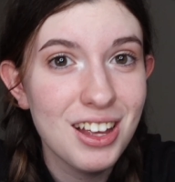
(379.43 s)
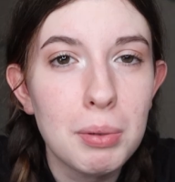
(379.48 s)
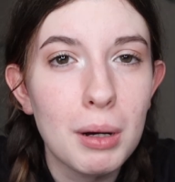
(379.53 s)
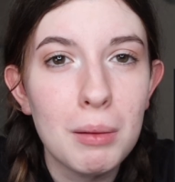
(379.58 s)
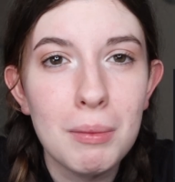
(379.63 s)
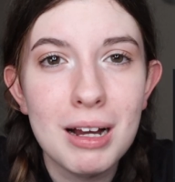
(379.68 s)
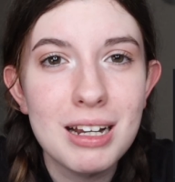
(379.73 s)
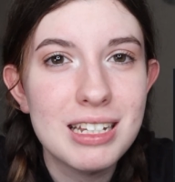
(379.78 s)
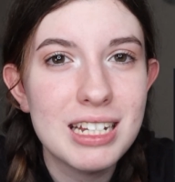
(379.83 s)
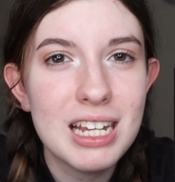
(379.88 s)

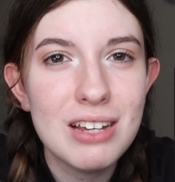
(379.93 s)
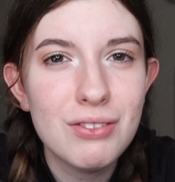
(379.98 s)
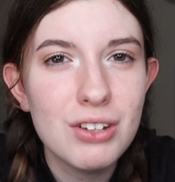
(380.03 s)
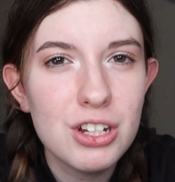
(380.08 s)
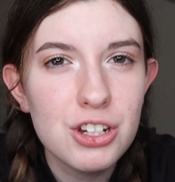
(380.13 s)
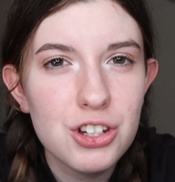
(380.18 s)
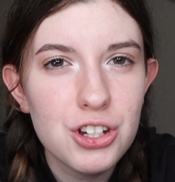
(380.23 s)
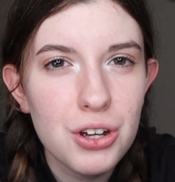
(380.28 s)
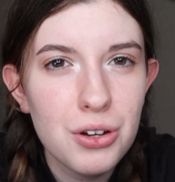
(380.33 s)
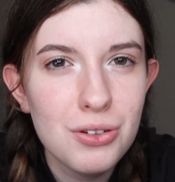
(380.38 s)
But my
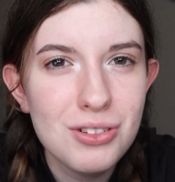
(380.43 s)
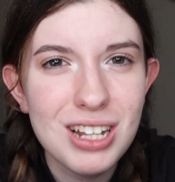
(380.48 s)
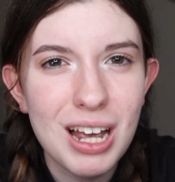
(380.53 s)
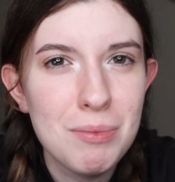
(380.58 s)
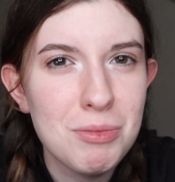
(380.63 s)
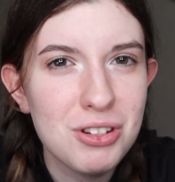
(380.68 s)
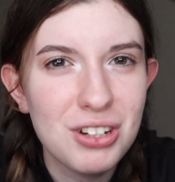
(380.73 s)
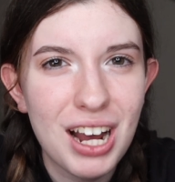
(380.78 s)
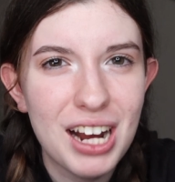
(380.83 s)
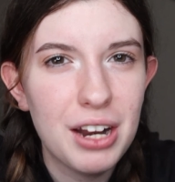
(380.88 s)
TV shows,
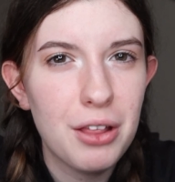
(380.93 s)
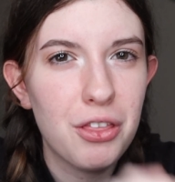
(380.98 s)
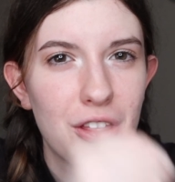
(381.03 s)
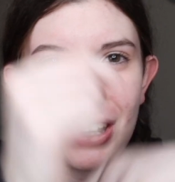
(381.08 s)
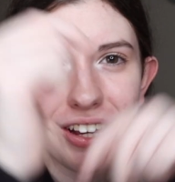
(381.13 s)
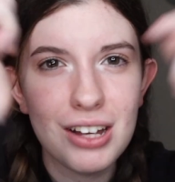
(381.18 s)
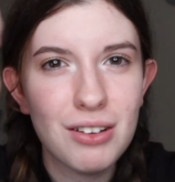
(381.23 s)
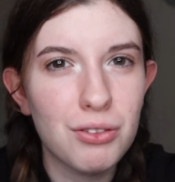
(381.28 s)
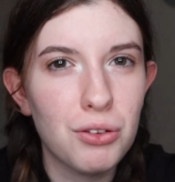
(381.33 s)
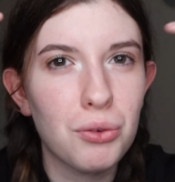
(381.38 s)
I'm just kind of
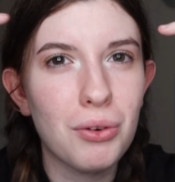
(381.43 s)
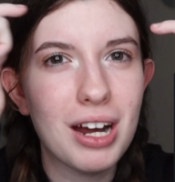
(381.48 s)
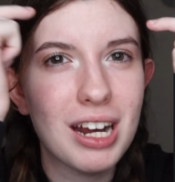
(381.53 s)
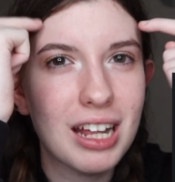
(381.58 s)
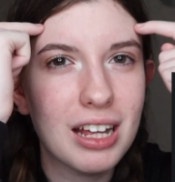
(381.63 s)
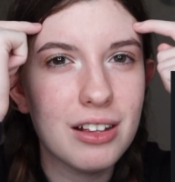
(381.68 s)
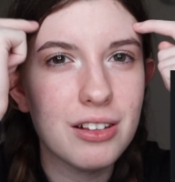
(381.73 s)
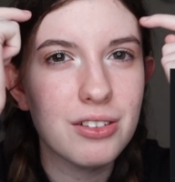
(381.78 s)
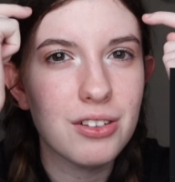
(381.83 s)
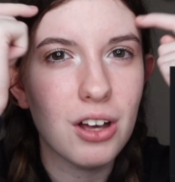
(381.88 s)
thinking the
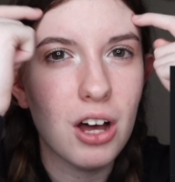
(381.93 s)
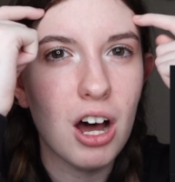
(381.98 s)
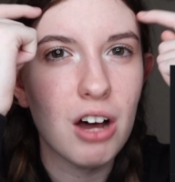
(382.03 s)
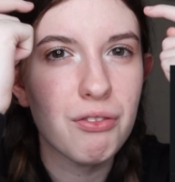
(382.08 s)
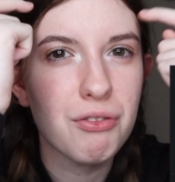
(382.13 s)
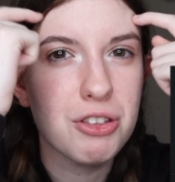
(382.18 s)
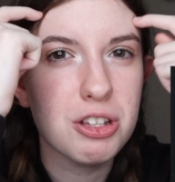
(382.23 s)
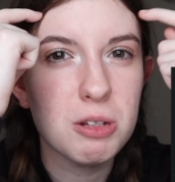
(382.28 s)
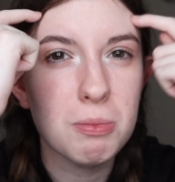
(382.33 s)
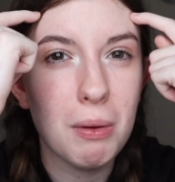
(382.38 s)
ratings
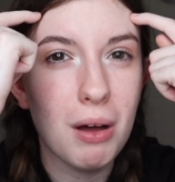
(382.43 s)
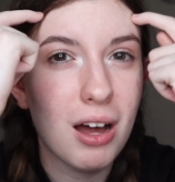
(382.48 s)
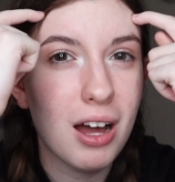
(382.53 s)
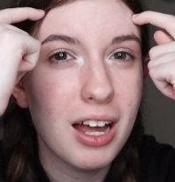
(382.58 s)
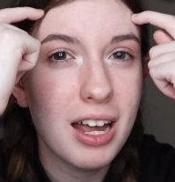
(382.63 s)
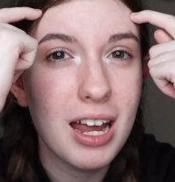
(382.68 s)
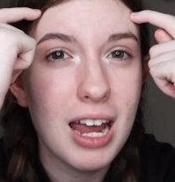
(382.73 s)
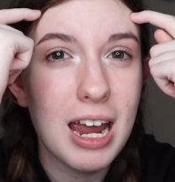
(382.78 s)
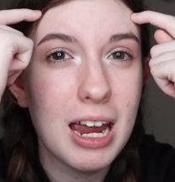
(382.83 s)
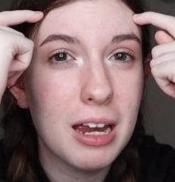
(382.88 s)
off the
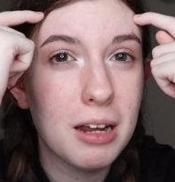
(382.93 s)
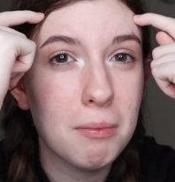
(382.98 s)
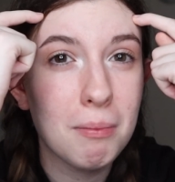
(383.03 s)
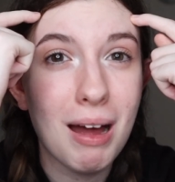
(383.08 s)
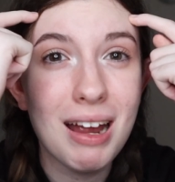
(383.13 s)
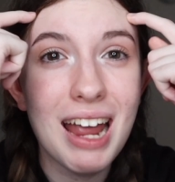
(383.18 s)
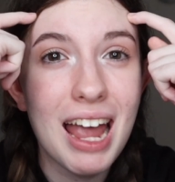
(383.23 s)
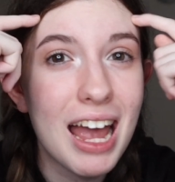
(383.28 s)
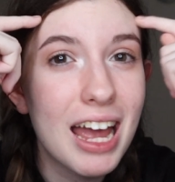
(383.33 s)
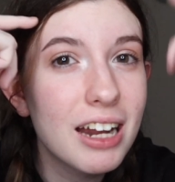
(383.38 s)
spot, and
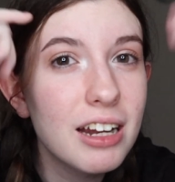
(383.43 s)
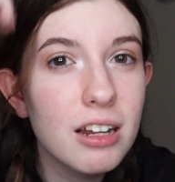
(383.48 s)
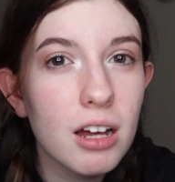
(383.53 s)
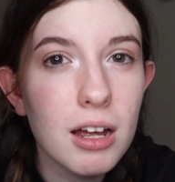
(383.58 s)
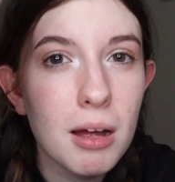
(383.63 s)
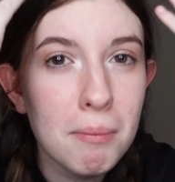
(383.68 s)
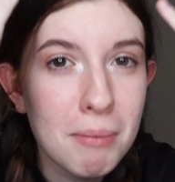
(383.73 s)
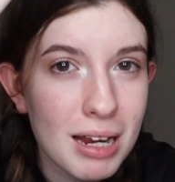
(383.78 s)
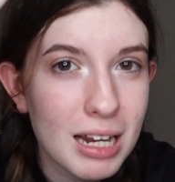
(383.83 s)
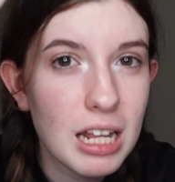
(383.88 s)
my head
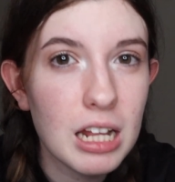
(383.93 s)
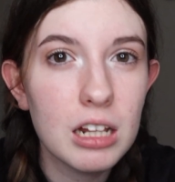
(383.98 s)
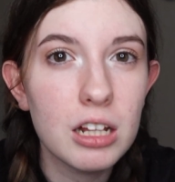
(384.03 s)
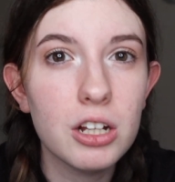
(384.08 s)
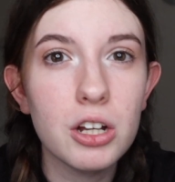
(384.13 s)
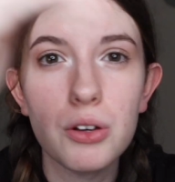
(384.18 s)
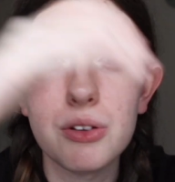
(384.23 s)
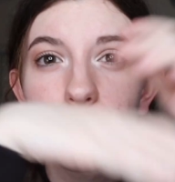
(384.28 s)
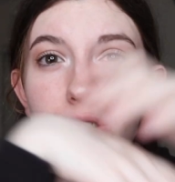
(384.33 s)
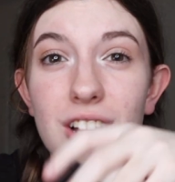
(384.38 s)
immediately
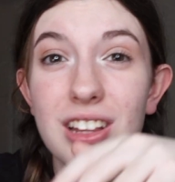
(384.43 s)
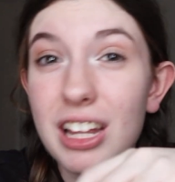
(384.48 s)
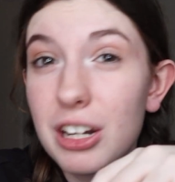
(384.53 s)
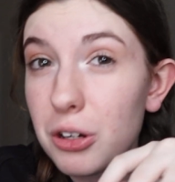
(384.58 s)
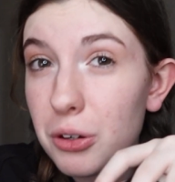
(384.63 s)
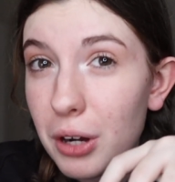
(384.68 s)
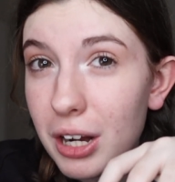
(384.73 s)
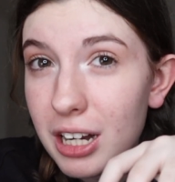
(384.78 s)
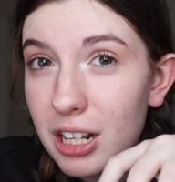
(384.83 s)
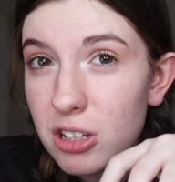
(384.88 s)
goes to
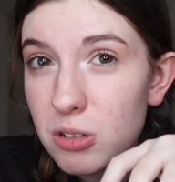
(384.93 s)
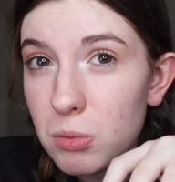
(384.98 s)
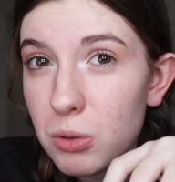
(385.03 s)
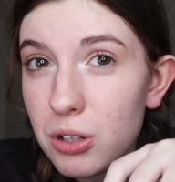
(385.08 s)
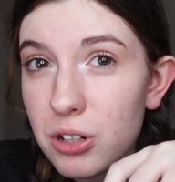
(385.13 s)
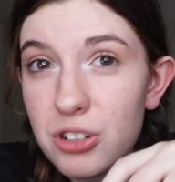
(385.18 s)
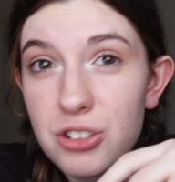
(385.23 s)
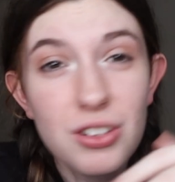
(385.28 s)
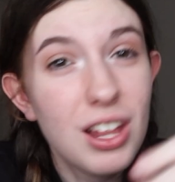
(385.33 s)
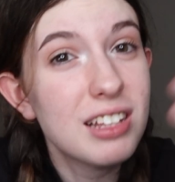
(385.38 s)
letter gradings
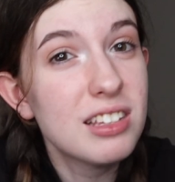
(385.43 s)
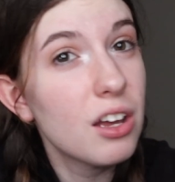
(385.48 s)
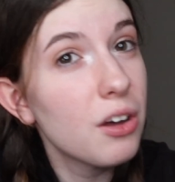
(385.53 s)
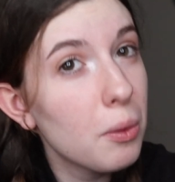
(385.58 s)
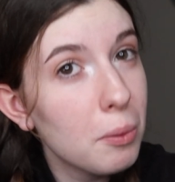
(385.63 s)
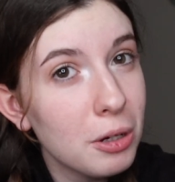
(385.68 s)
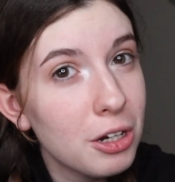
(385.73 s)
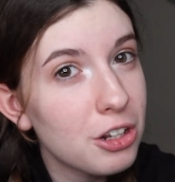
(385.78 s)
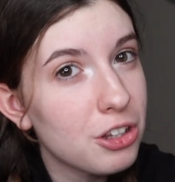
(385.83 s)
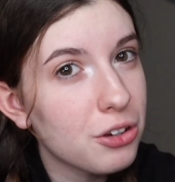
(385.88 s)
more, so that's how
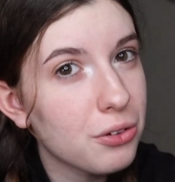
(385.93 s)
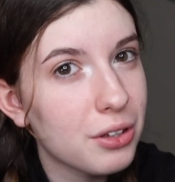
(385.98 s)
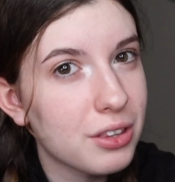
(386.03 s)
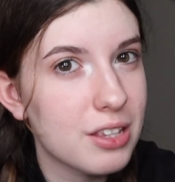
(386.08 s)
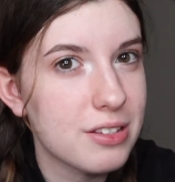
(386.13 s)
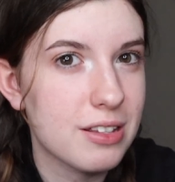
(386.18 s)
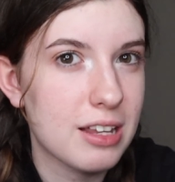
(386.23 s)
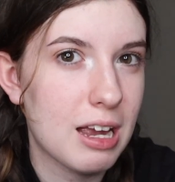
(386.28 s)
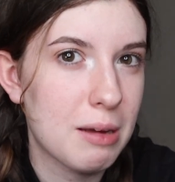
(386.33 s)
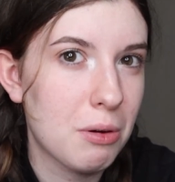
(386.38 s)
I'm gonna do it
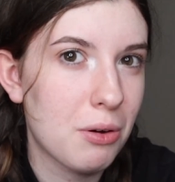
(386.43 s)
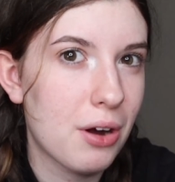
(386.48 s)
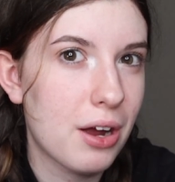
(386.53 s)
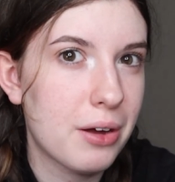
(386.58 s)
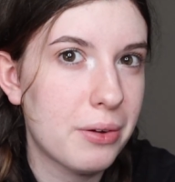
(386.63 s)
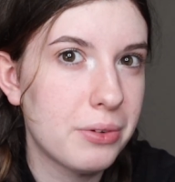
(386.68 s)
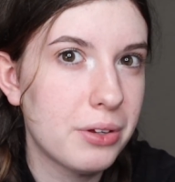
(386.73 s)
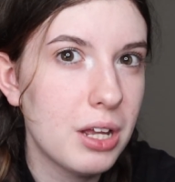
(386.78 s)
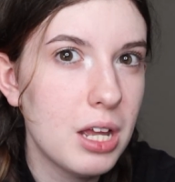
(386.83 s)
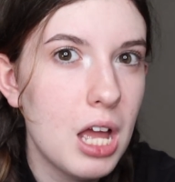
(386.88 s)
this time
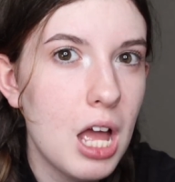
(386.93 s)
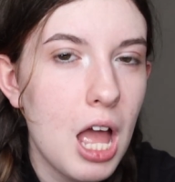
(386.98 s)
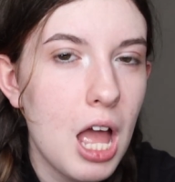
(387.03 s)
around.